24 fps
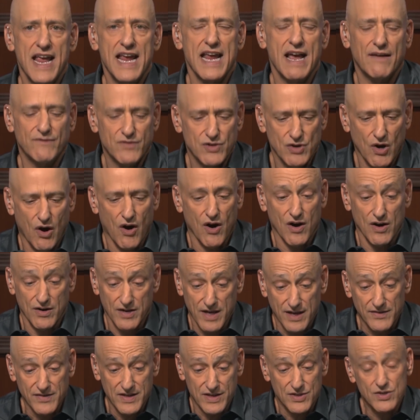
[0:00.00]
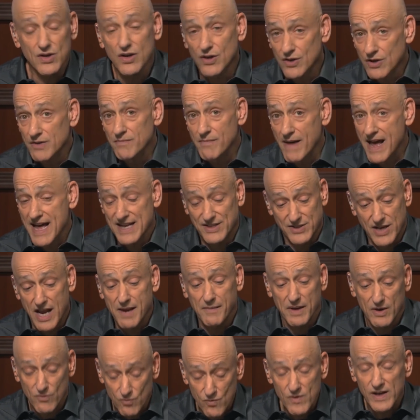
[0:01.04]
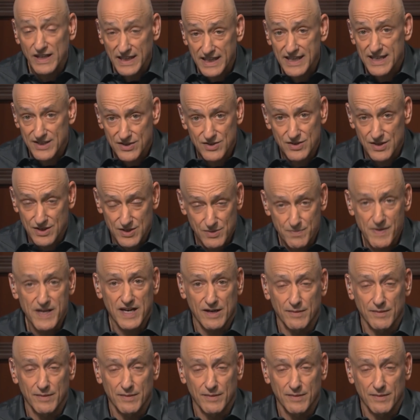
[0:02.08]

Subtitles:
they have tarred this good man's name. It really is